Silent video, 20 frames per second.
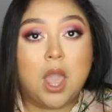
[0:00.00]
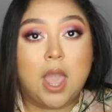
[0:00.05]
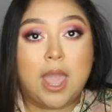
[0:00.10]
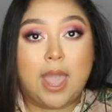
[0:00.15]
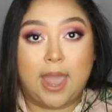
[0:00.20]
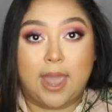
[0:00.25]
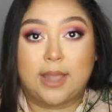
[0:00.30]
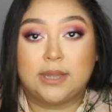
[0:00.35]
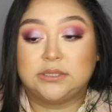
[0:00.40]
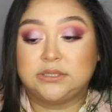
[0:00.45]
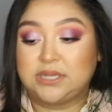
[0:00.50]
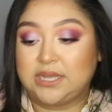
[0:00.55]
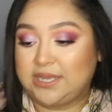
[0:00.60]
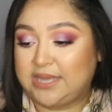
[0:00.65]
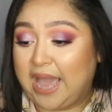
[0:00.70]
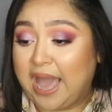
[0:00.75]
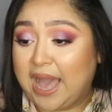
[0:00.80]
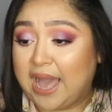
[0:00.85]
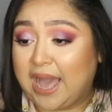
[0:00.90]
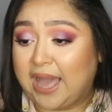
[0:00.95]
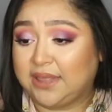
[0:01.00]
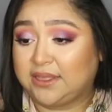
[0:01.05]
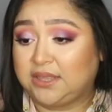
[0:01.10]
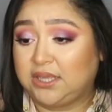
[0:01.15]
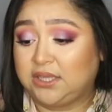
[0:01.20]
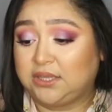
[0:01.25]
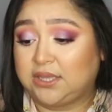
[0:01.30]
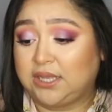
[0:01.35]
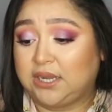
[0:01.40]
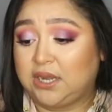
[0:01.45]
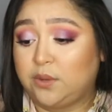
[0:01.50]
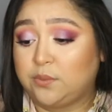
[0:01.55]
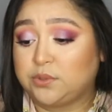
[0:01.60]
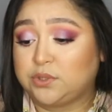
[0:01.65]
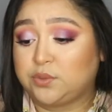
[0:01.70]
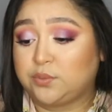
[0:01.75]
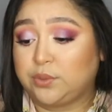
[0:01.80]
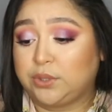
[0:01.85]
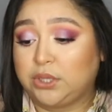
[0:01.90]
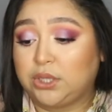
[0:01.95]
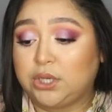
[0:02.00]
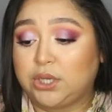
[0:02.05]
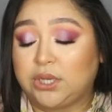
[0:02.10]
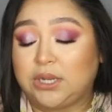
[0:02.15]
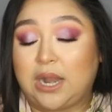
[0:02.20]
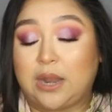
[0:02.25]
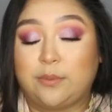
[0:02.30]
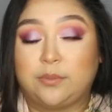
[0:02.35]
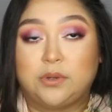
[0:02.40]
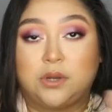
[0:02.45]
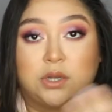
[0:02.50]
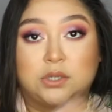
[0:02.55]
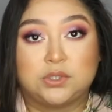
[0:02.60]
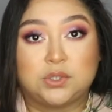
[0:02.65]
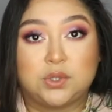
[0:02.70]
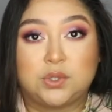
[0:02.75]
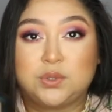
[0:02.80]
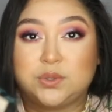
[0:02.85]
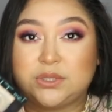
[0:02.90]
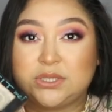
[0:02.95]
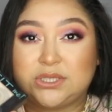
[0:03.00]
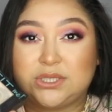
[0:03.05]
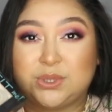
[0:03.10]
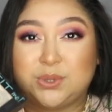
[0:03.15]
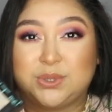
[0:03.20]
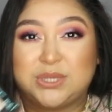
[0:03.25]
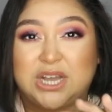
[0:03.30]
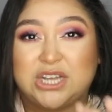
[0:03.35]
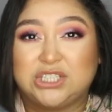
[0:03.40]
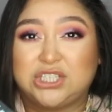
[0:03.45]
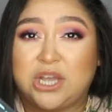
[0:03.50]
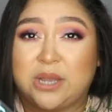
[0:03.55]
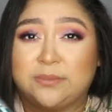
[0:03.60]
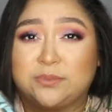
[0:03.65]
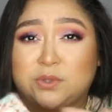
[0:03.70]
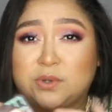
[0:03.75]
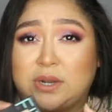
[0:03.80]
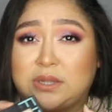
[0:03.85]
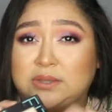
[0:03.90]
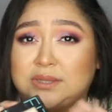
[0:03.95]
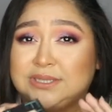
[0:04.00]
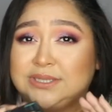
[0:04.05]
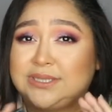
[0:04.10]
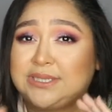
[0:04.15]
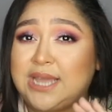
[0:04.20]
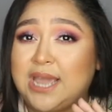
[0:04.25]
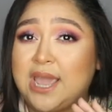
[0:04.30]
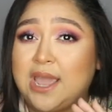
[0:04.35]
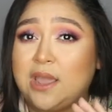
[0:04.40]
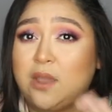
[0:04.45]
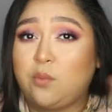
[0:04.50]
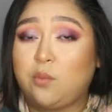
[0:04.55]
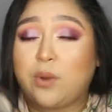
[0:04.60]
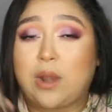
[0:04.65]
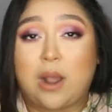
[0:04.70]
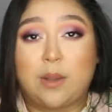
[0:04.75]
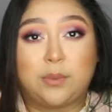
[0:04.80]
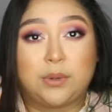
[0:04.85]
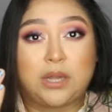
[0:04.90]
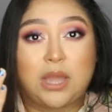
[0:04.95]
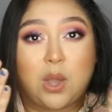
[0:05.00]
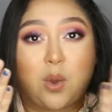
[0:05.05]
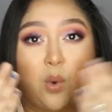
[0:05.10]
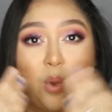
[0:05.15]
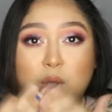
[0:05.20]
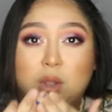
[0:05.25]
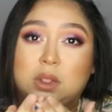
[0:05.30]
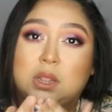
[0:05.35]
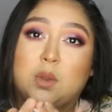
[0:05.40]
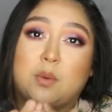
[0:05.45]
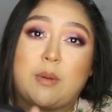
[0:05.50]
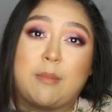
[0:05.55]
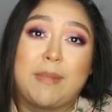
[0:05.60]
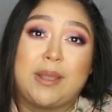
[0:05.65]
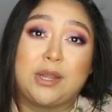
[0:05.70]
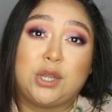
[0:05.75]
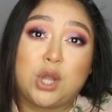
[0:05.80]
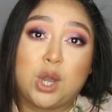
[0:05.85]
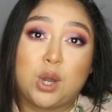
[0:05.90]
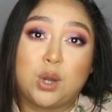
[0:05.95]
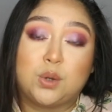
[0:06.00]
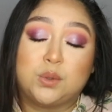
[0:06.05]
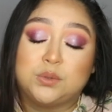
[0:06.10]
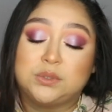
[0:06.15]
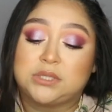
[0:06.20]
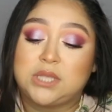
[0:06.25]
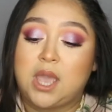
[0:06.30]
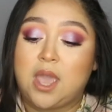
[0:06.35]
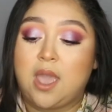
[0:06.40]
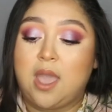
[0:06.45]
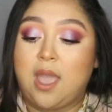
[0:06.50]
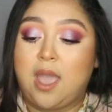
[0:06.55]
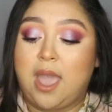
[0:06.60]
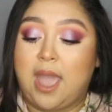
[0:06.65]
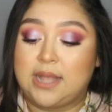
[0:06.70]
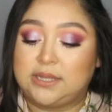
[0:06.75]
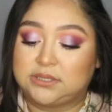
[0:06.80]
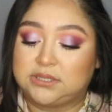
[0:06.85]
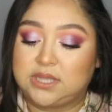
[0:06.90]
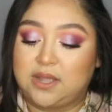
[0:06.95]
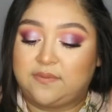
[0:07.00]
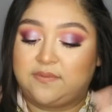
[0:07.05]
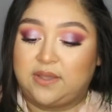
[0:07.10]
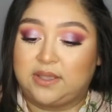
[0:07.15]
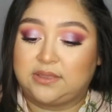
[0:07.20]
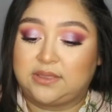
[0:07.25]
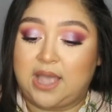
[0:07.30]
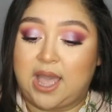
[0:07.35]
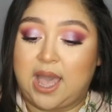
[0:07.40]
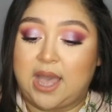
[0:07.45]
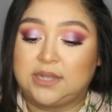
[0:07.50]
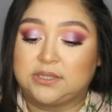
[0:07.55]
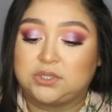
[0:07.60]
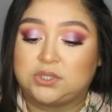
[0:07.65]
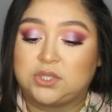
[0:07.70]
And yeah, I think that it was really good. I would also use it to touch up throughout the day where I would get oily over my nose and stuff like that.